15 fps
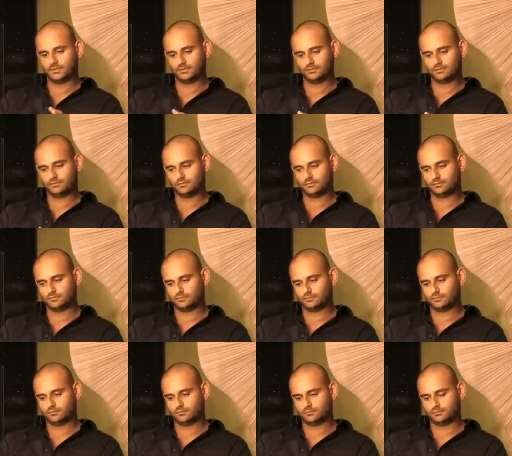
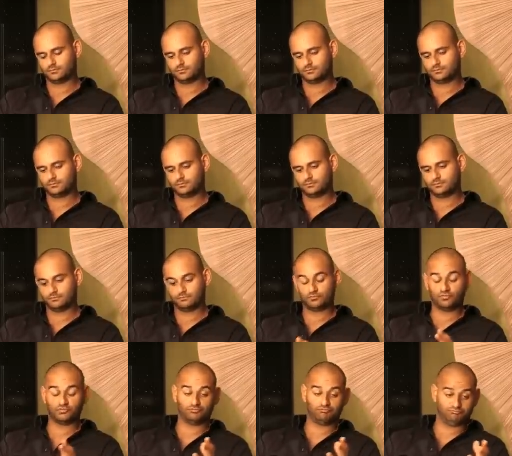Nobody speaks.